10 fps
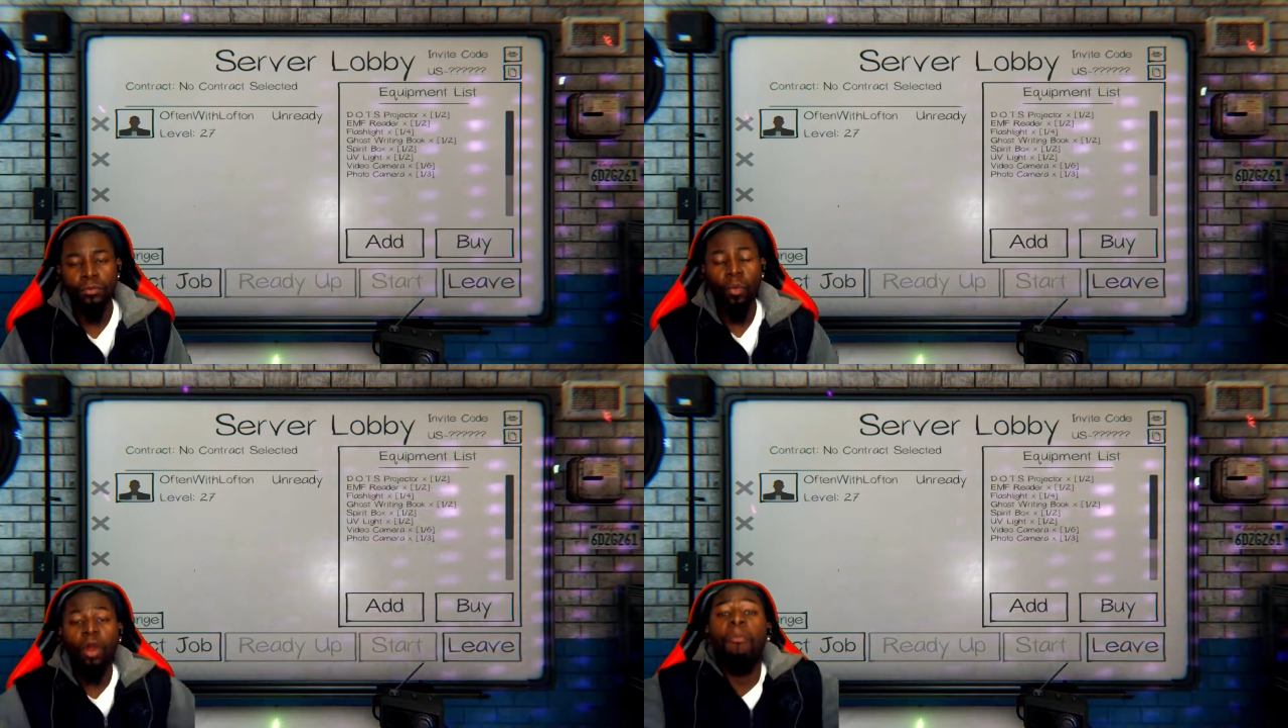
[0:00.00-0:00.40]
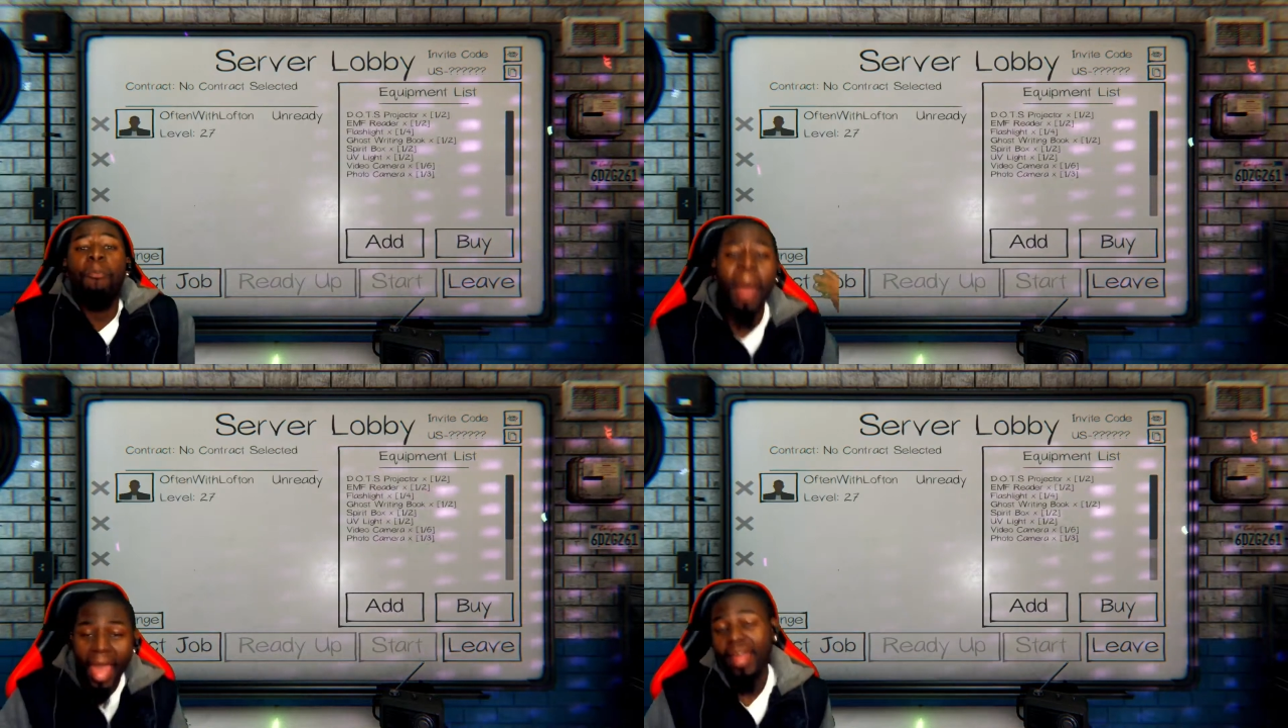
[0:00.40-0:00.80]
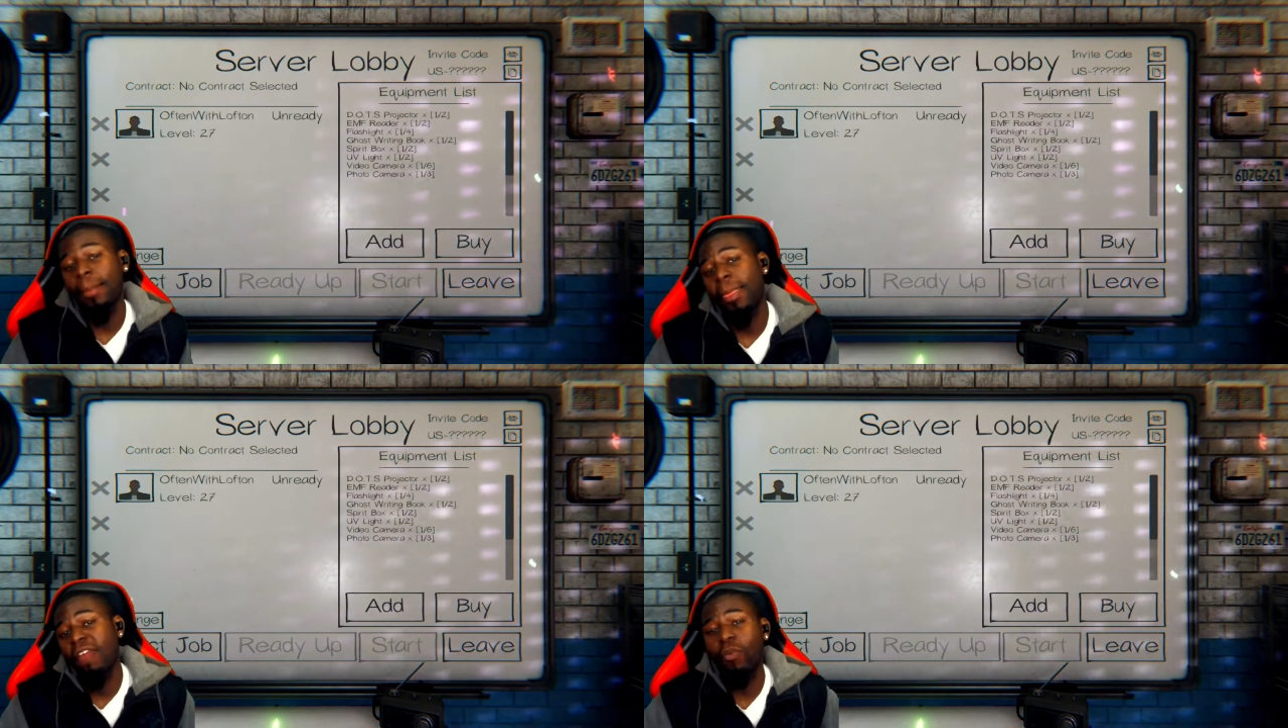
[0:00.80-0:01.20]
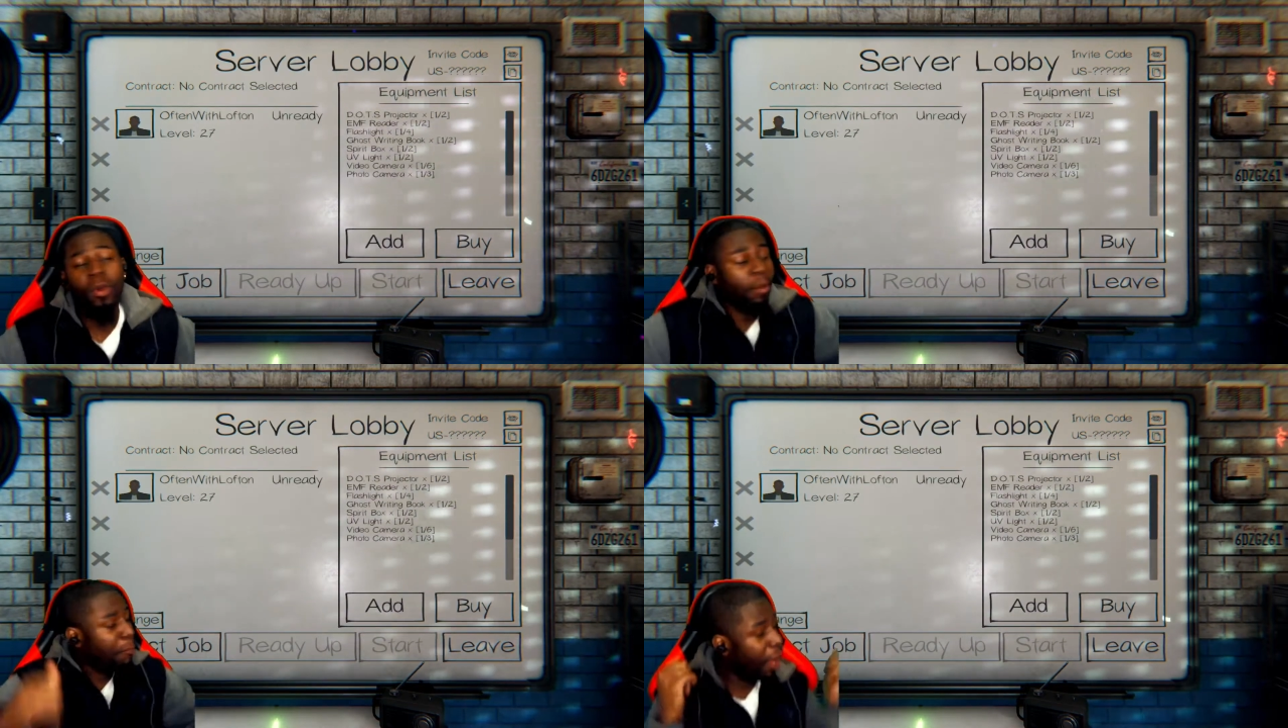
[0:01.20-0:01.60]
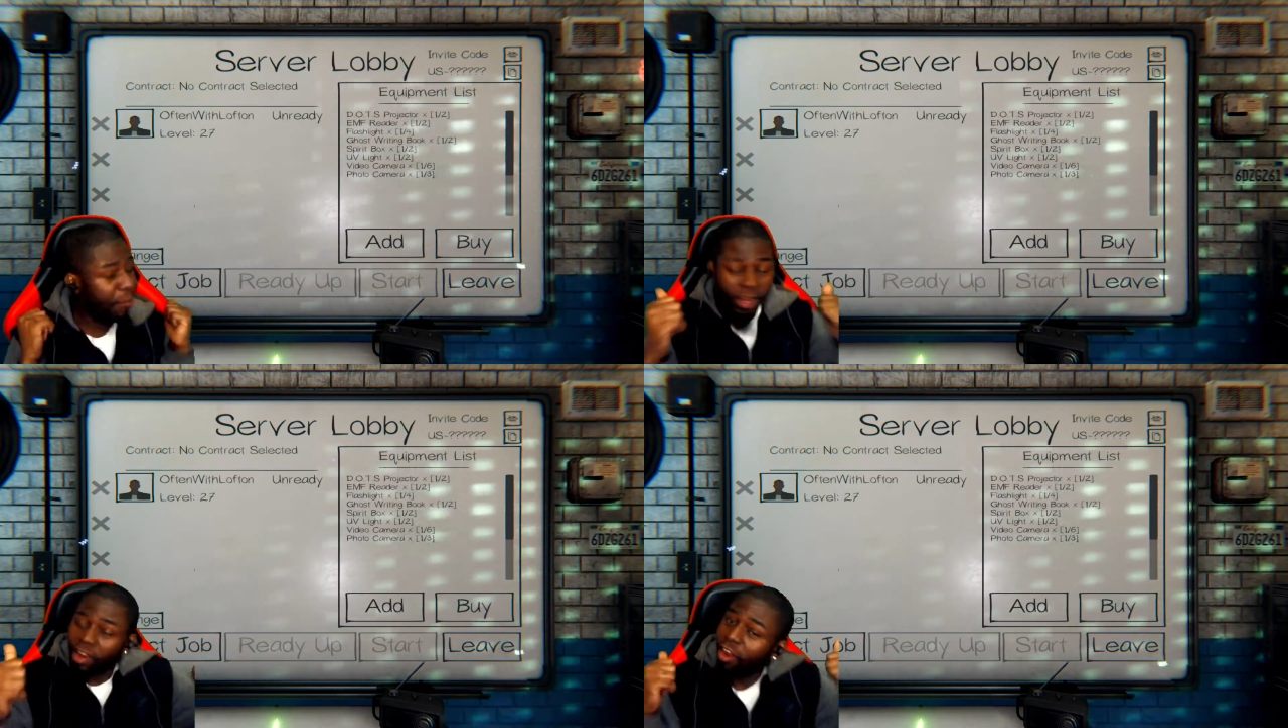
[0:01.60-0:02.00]
Welcome back, everyone, to
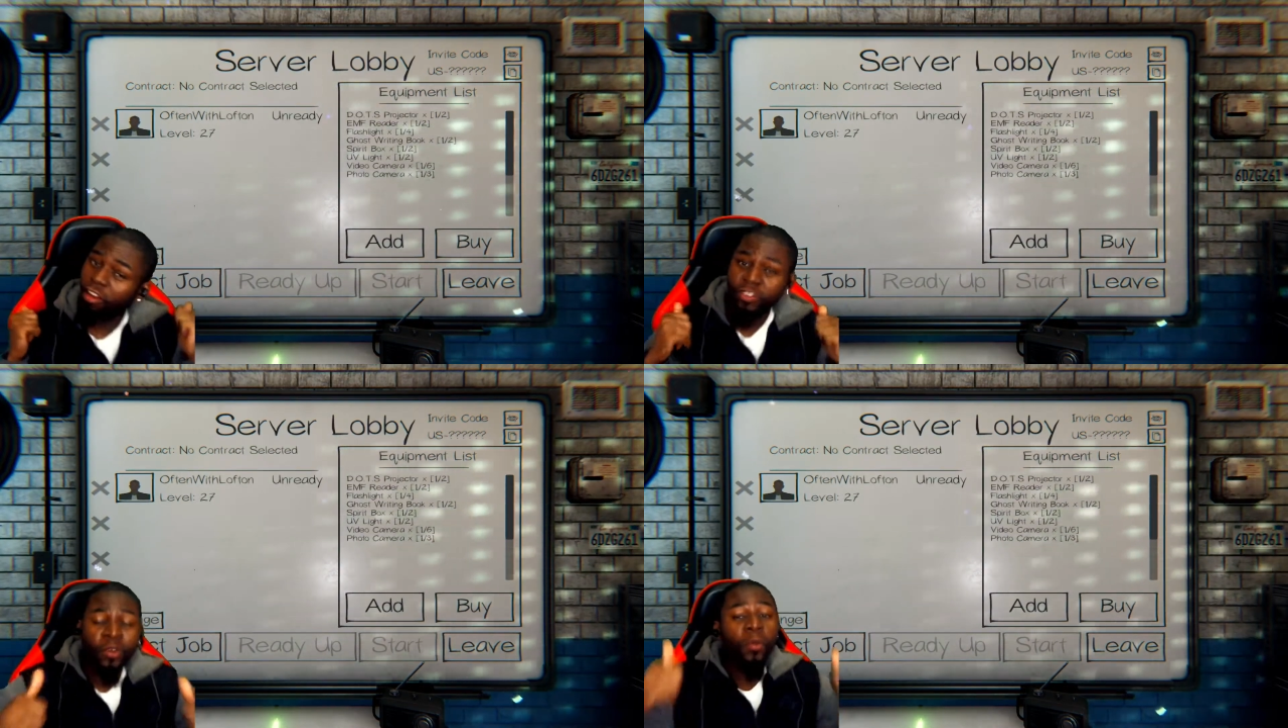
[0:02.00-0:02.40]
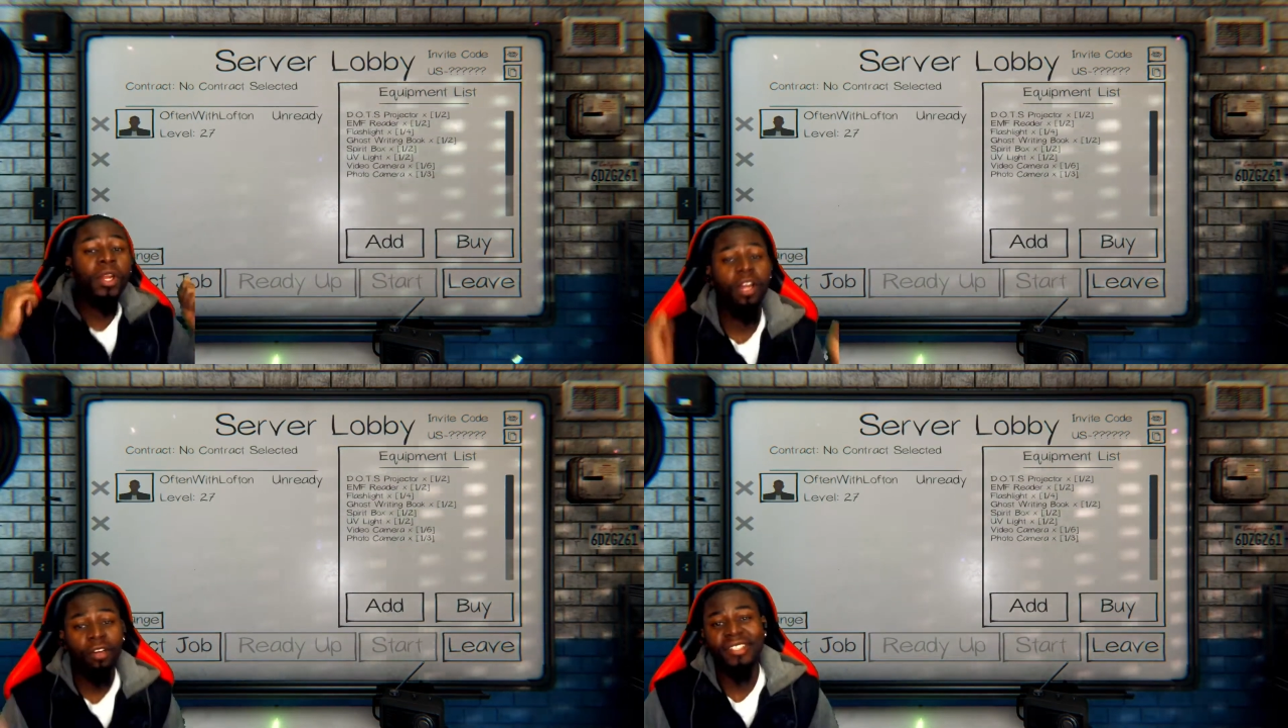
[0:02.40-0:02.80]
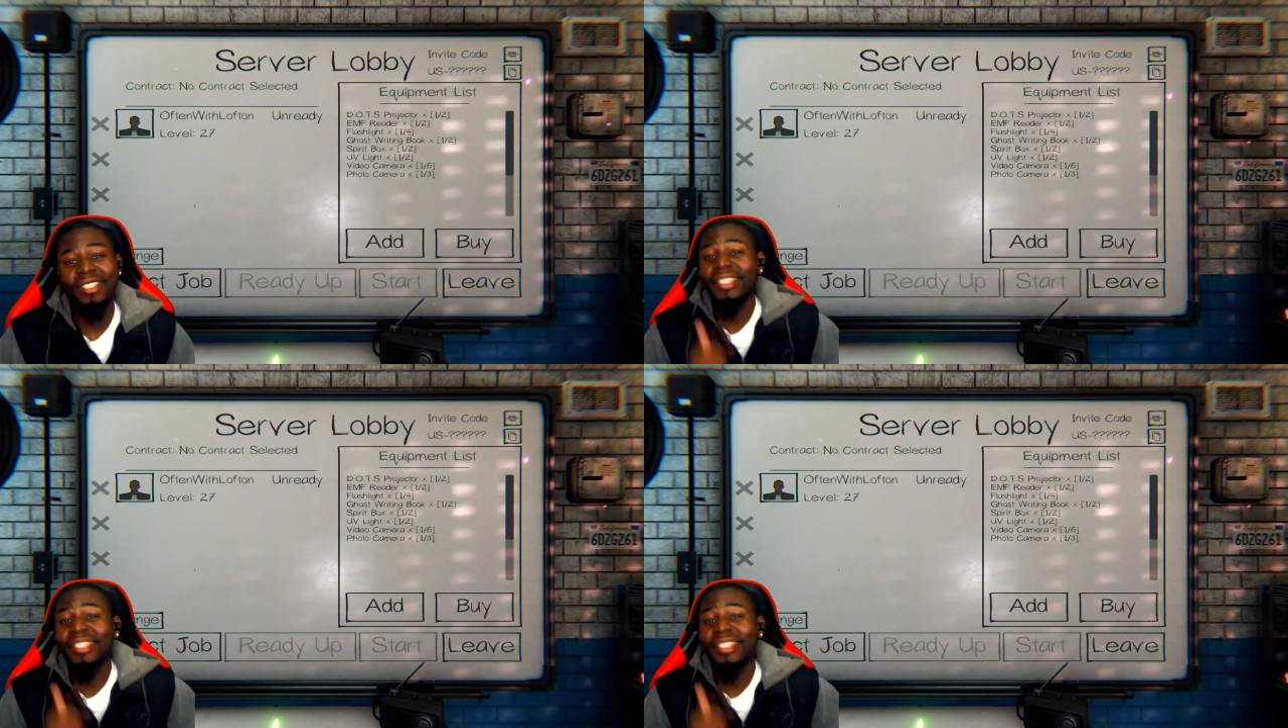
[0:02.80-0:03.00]
Poppin' Often with Lofton.